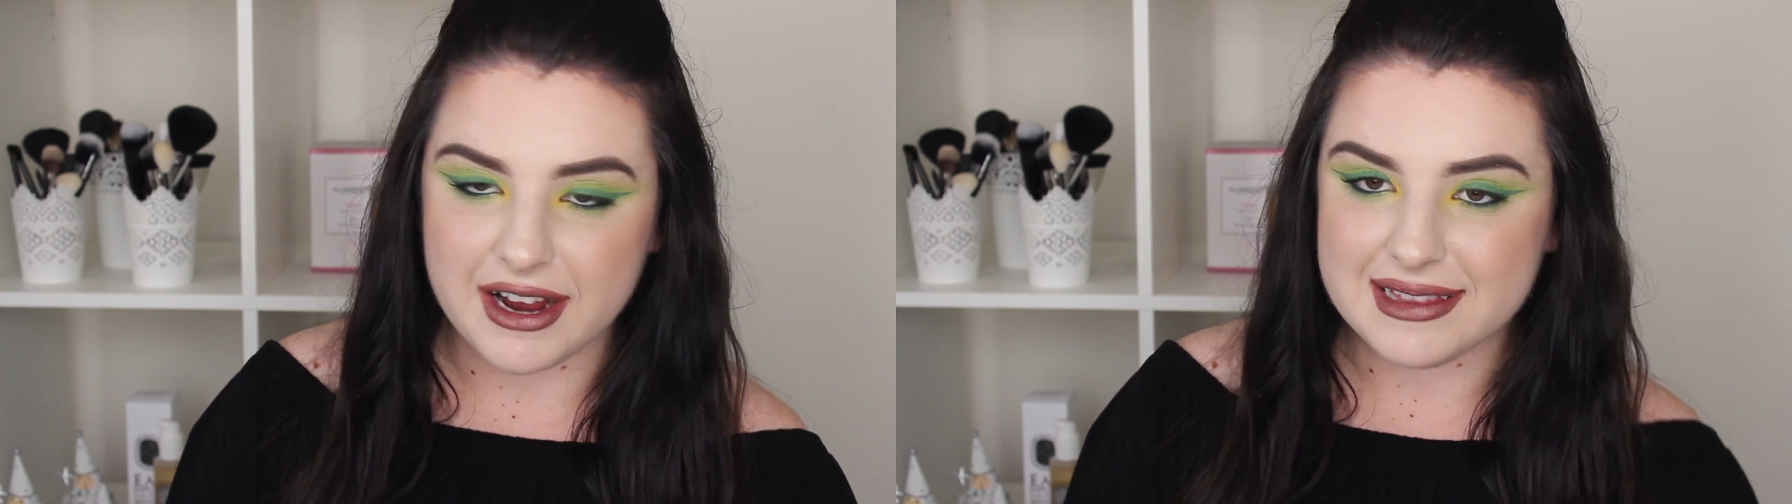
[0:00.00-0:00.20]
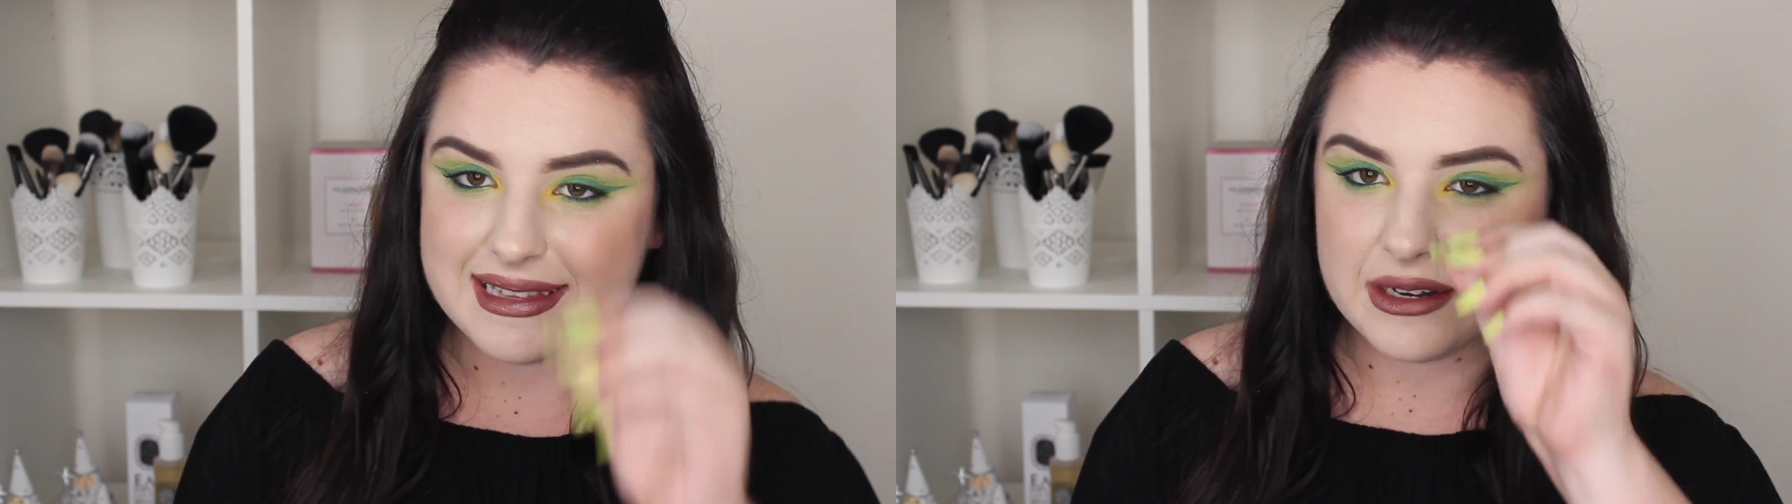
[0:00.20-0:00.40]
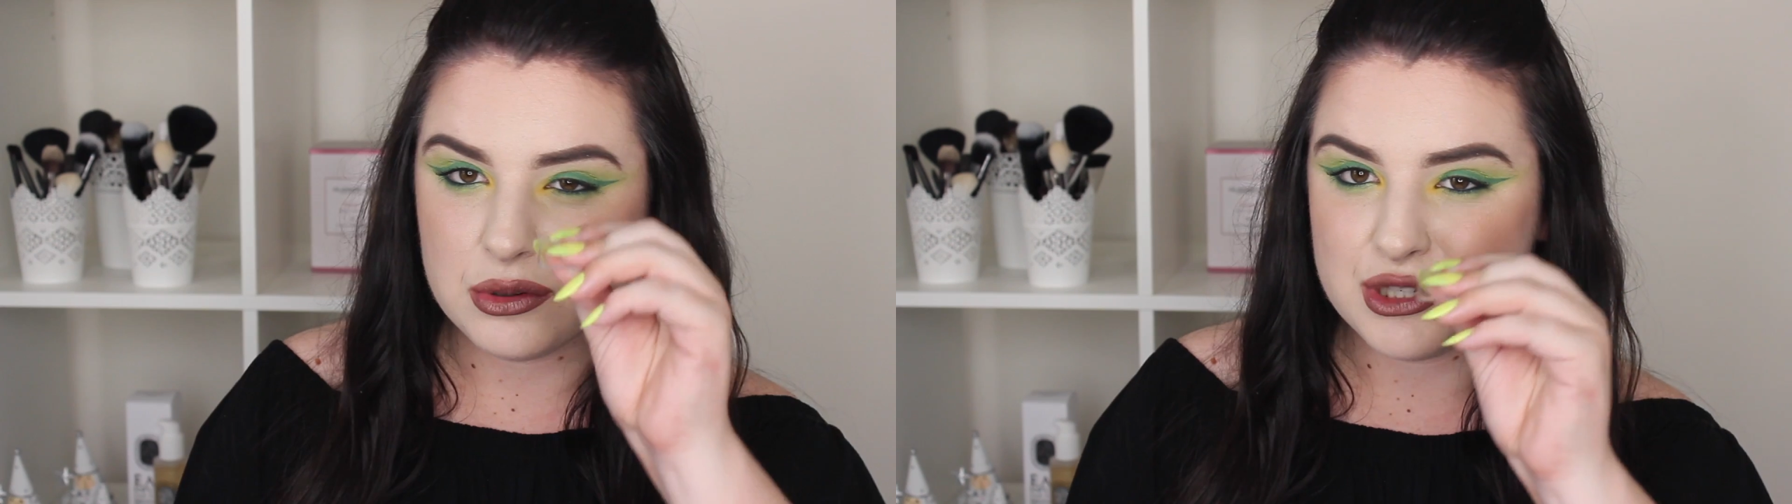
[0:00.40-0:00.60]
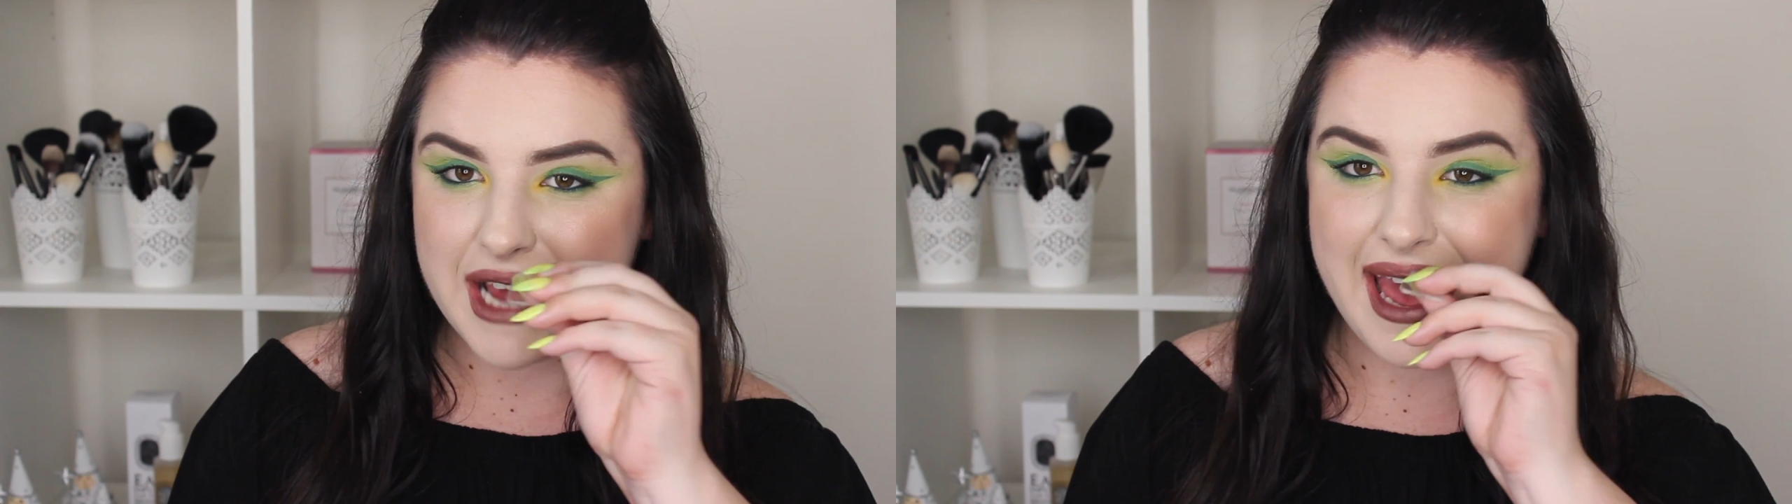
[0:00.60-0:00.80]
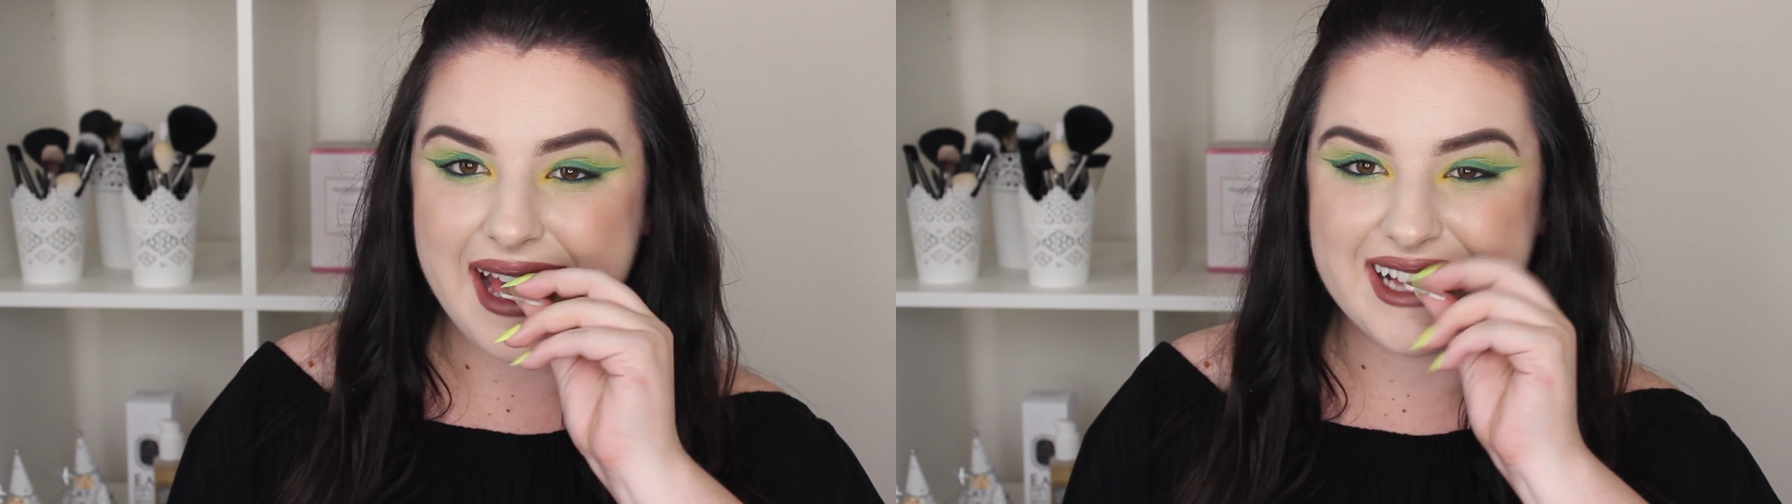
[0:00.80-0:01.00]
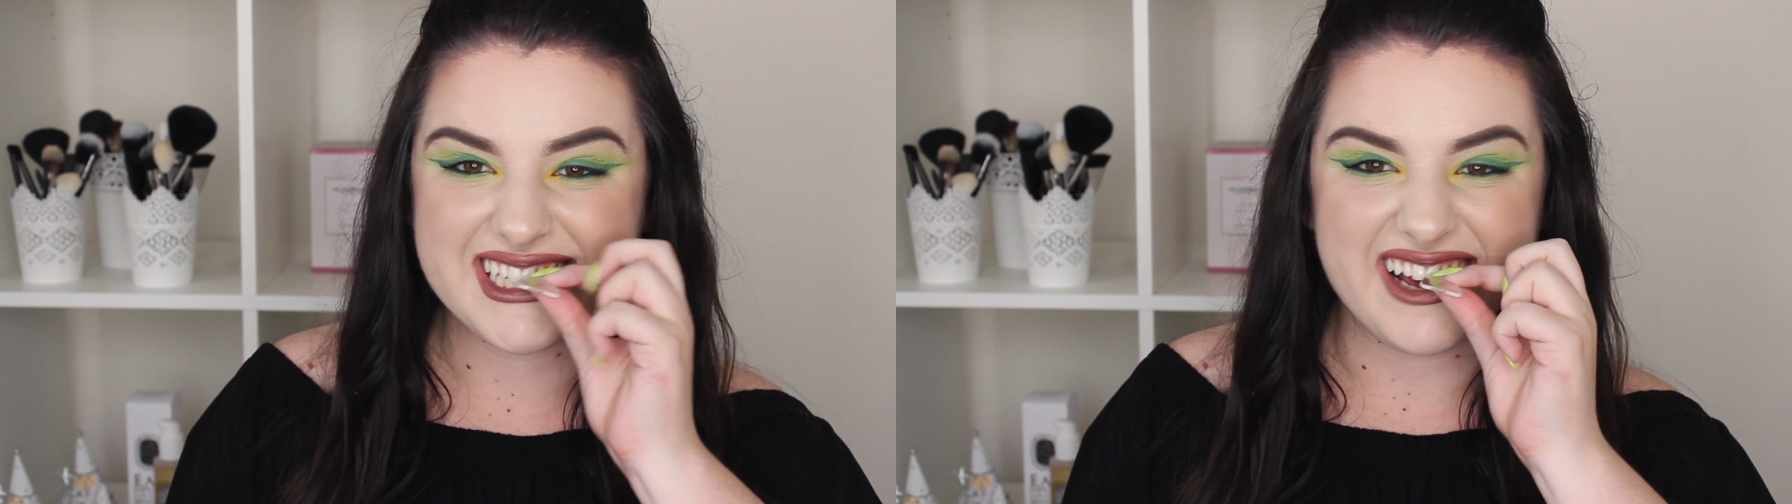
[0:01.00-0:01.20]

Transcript: are little tags